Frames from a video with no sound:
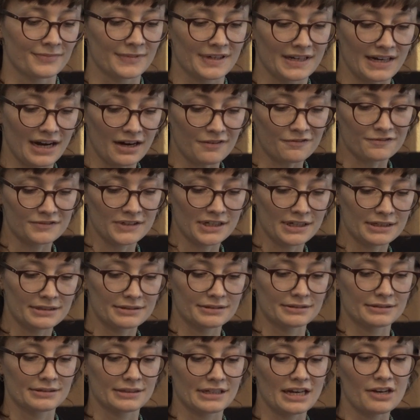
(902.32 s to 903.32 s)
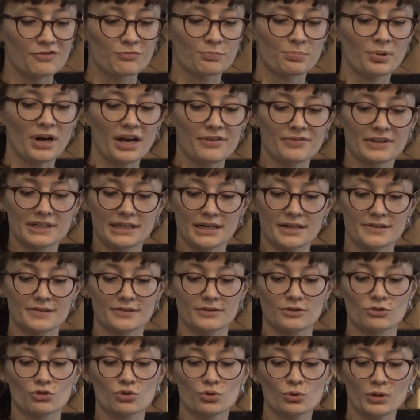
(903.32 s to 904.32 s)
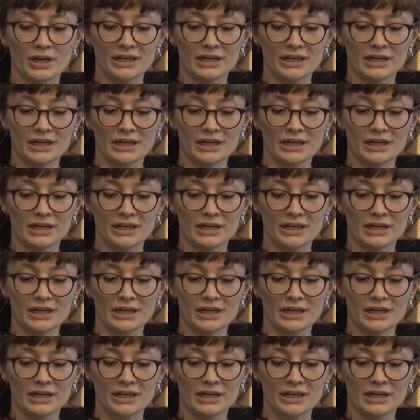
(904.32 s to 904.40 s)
Kaftan gave private lessons to